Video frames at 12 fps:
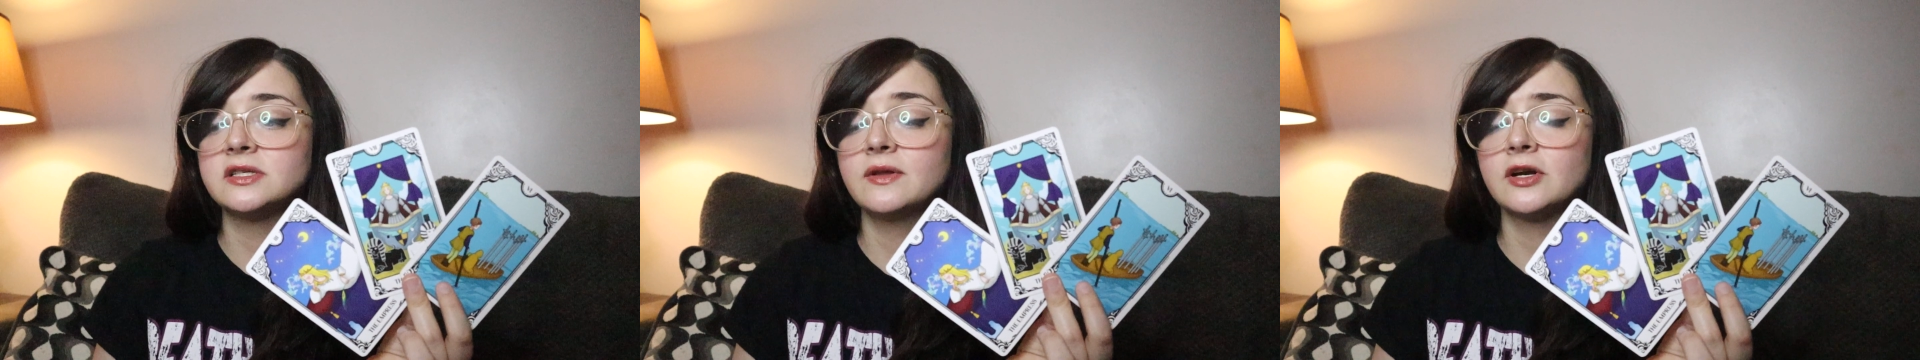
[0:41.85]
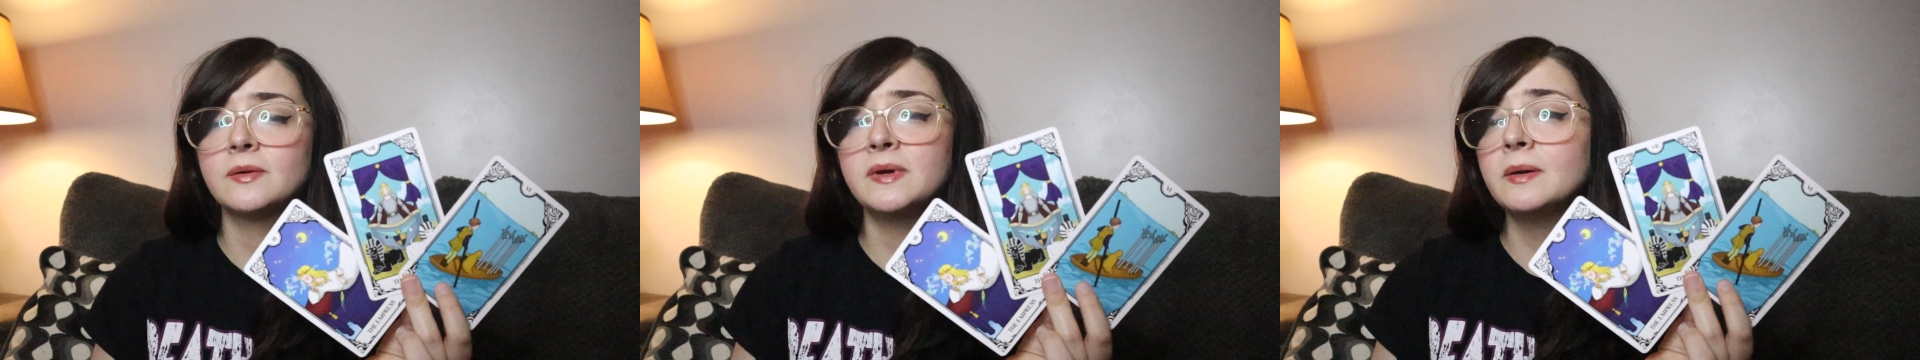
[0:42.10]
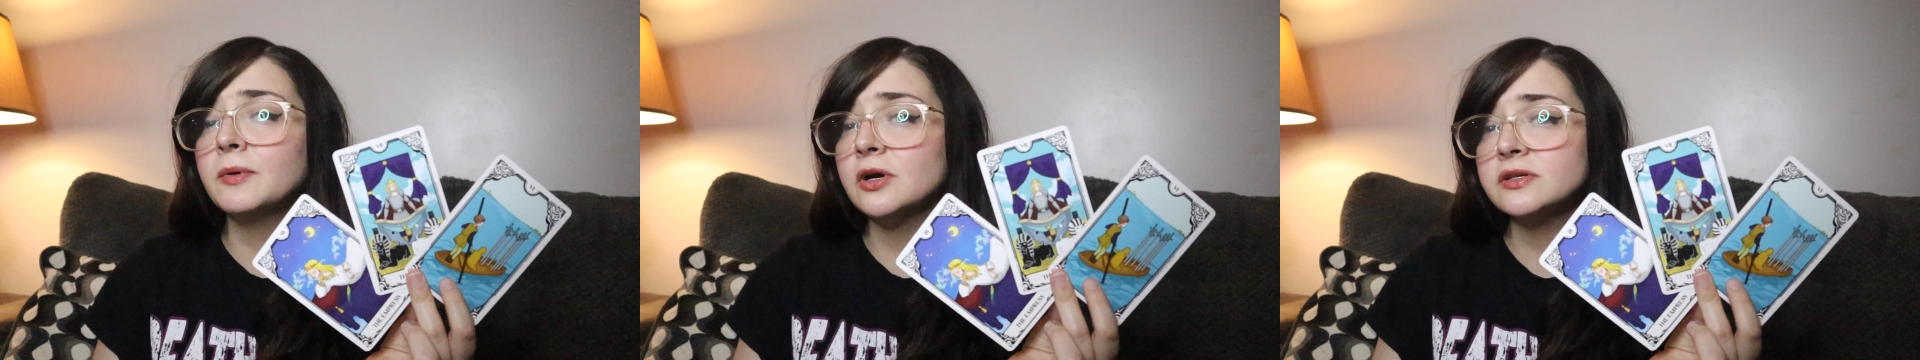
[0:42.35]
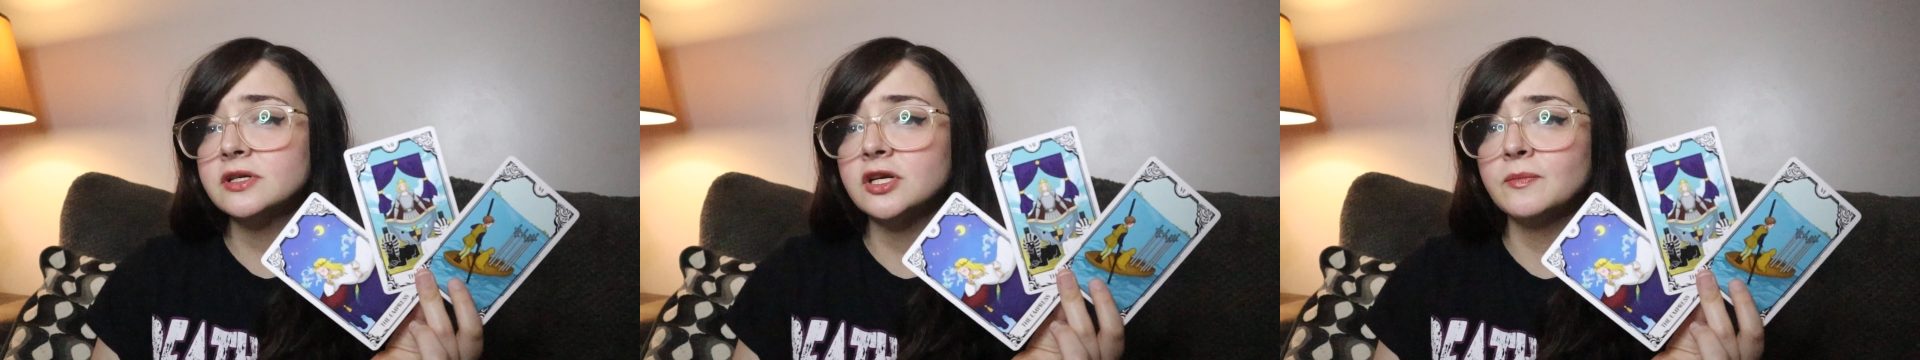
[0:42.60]
So there could be a
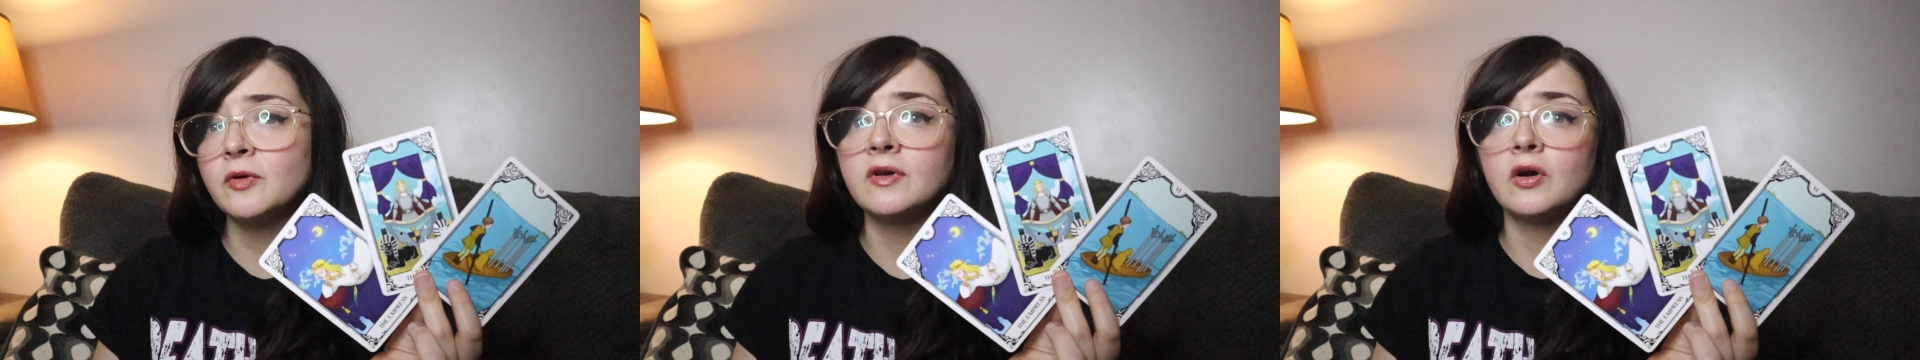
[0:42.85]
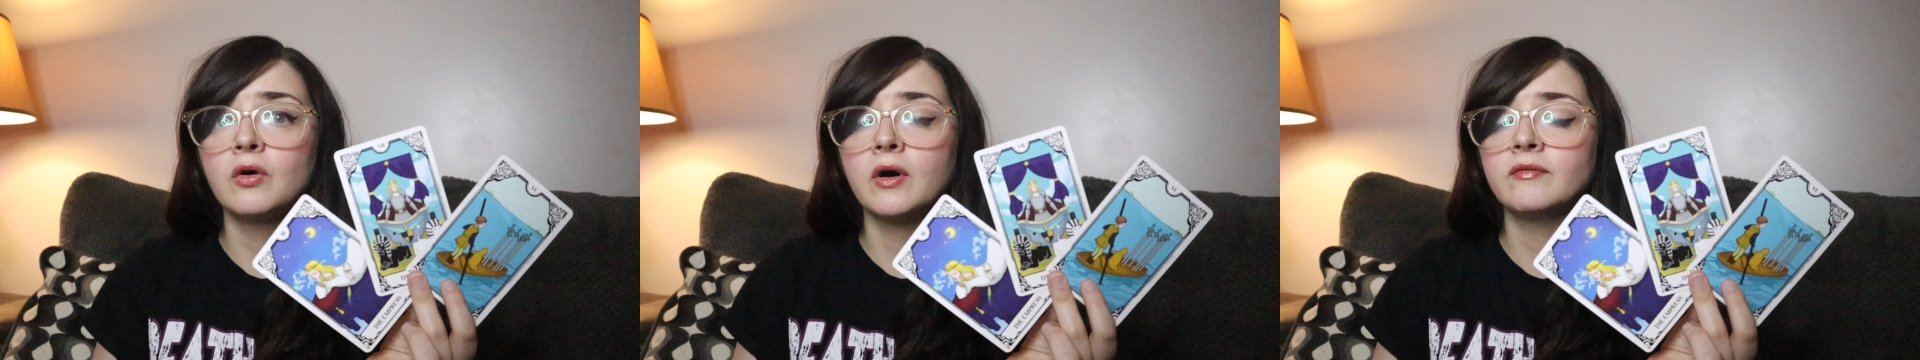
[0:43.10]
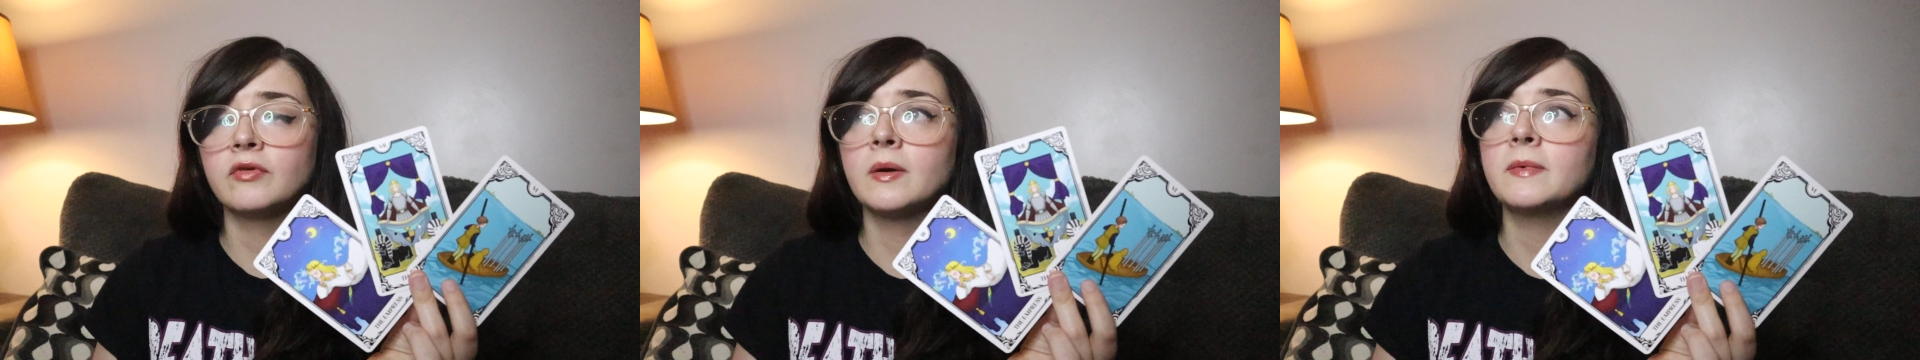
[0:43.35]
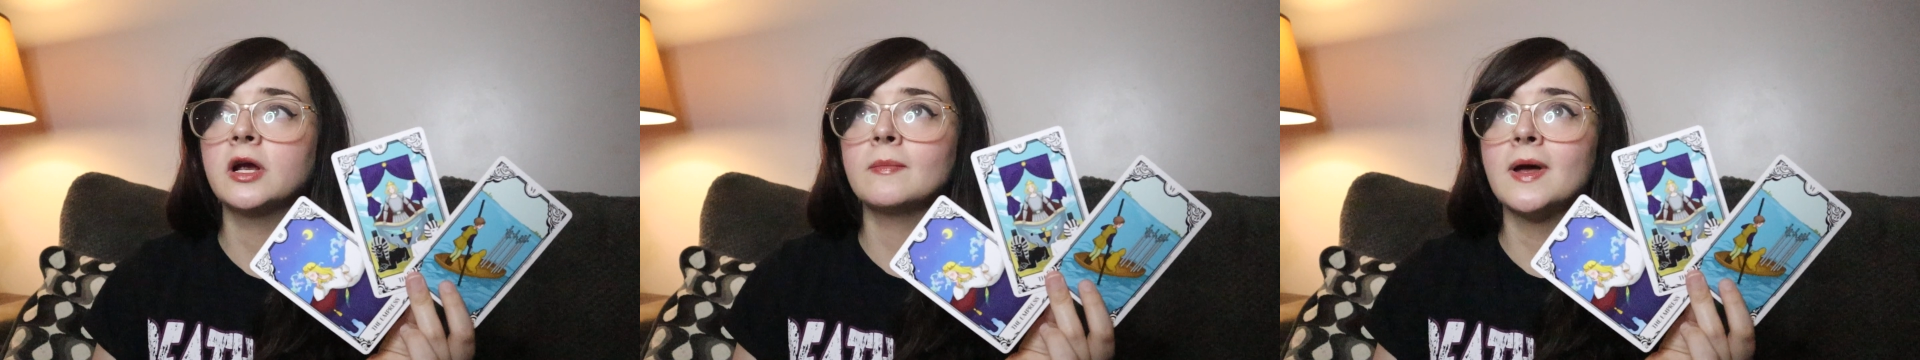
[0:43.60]
person you're moving on
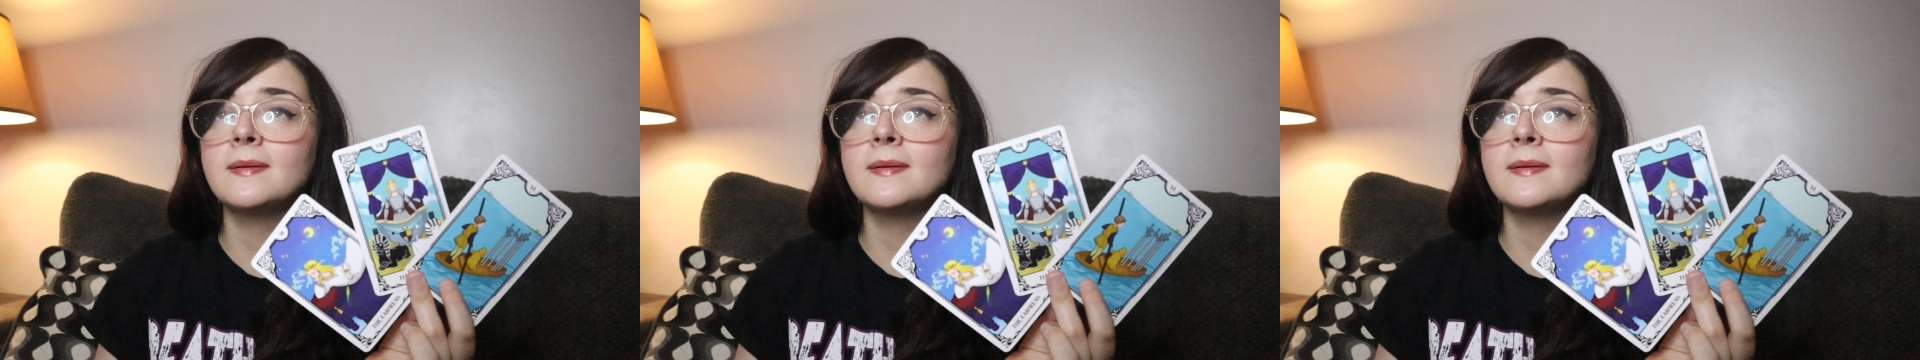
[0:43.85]
from here,